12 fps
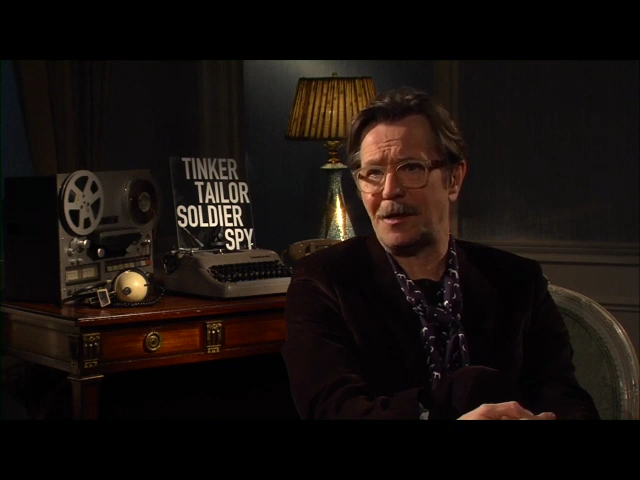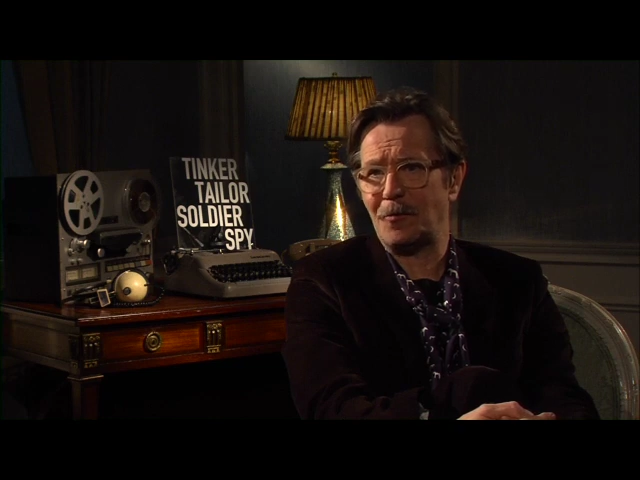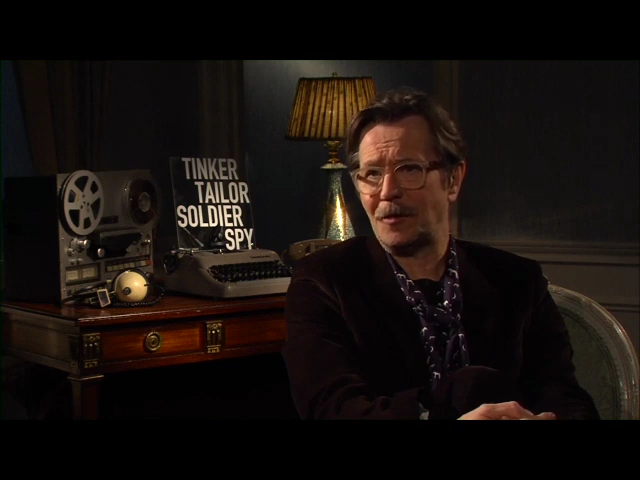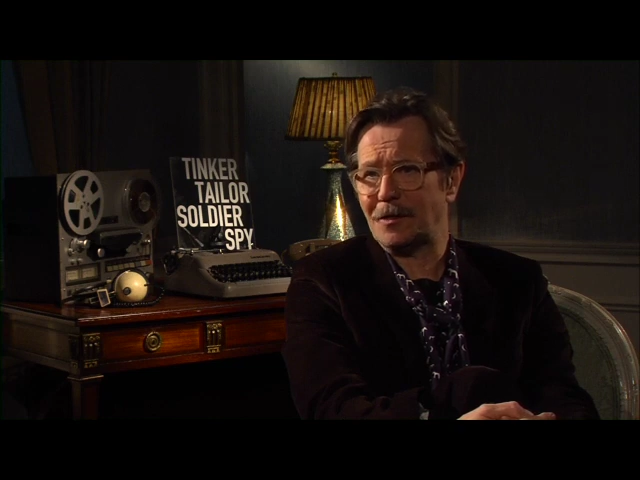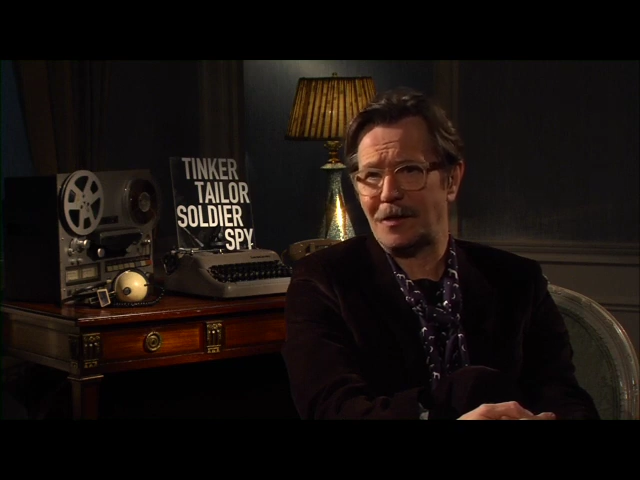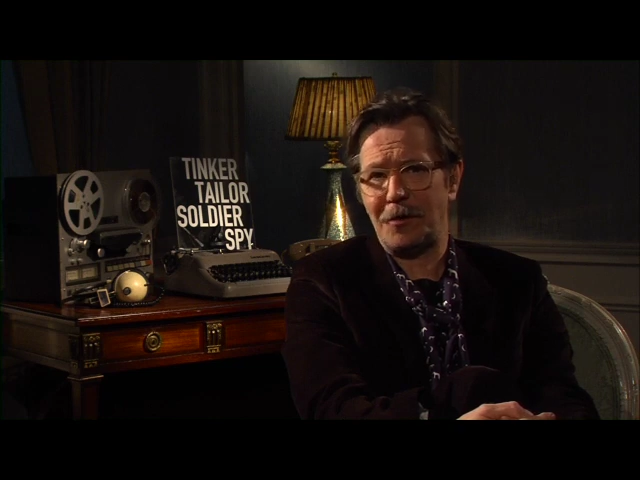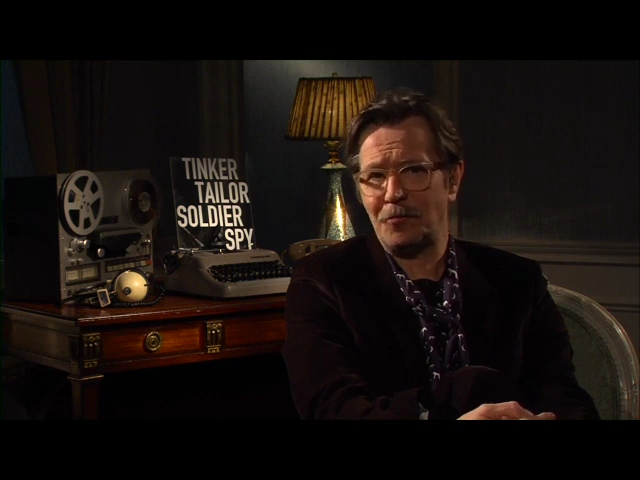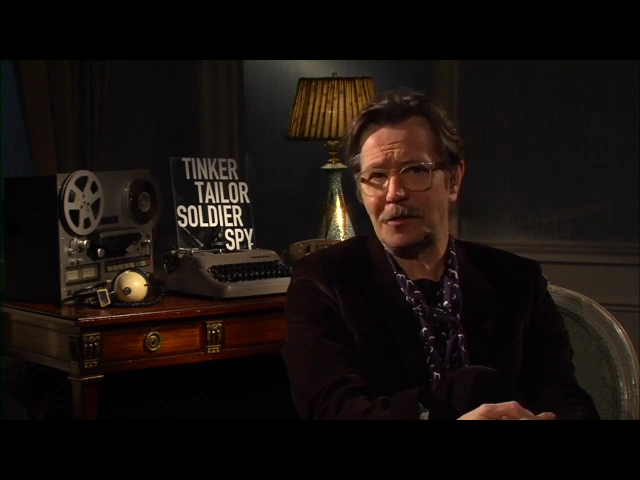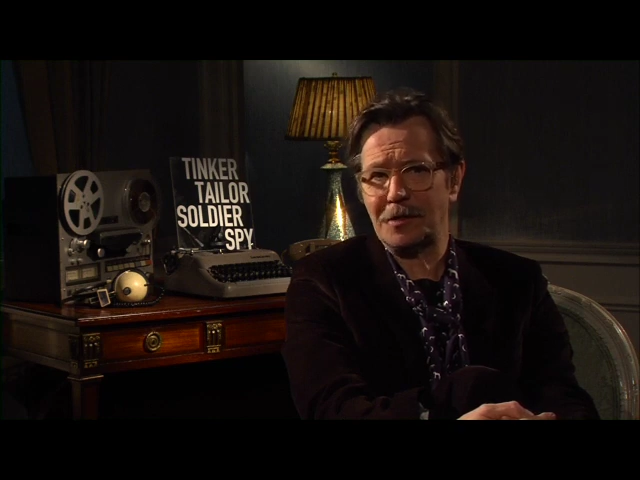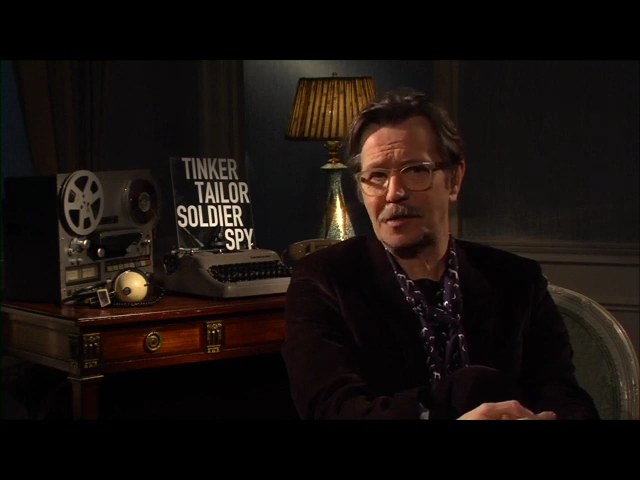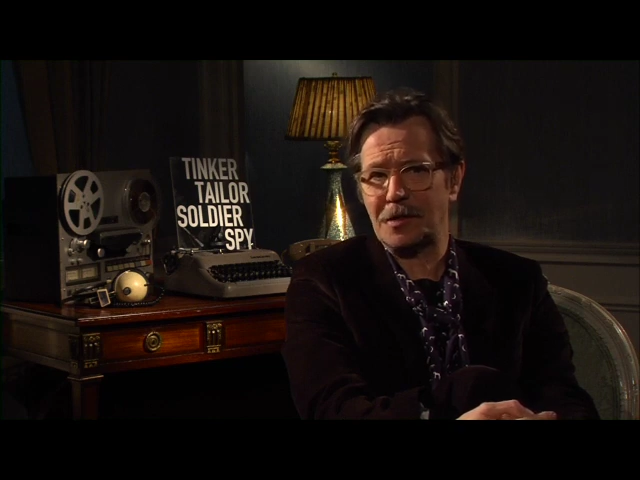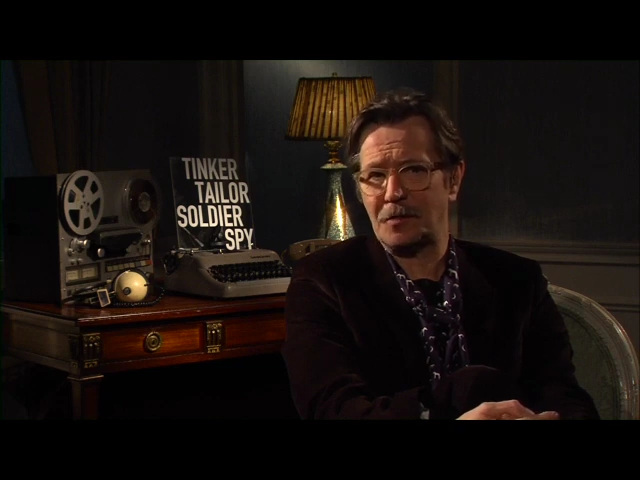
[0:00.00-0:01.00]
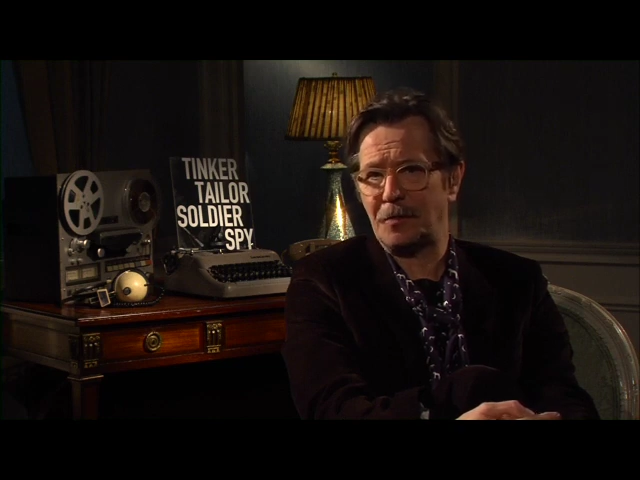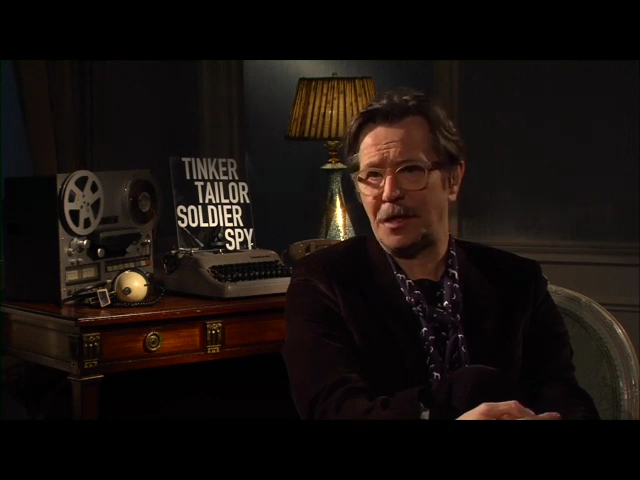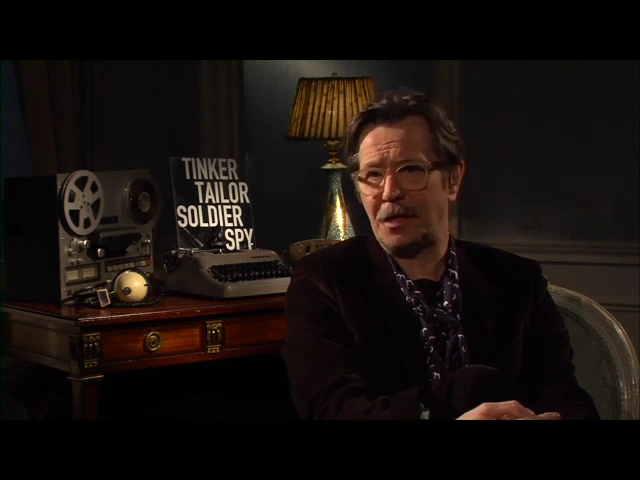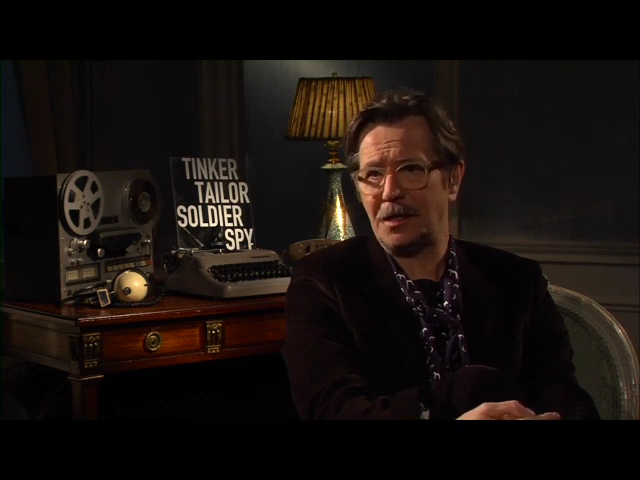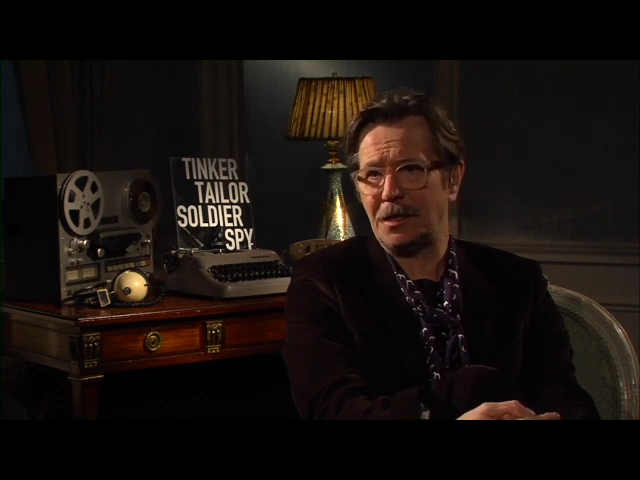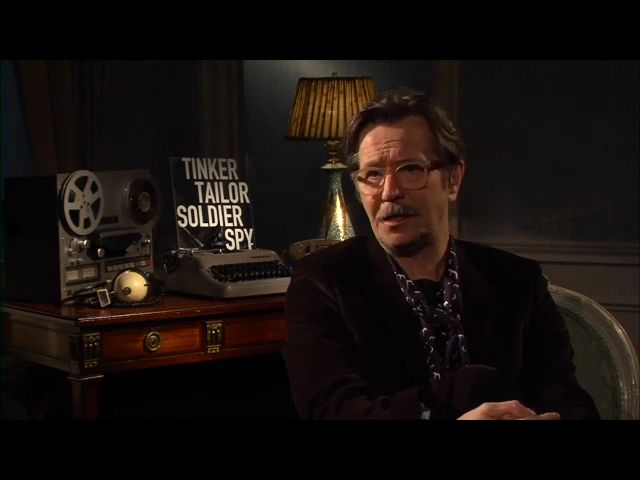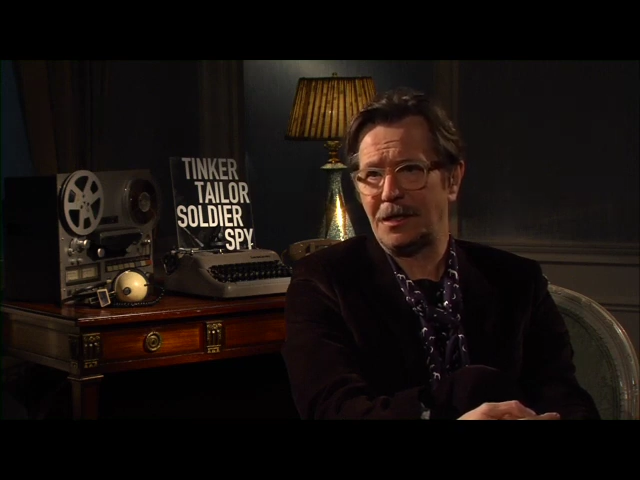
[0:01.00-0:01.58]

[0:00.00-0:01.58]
He want he wants to be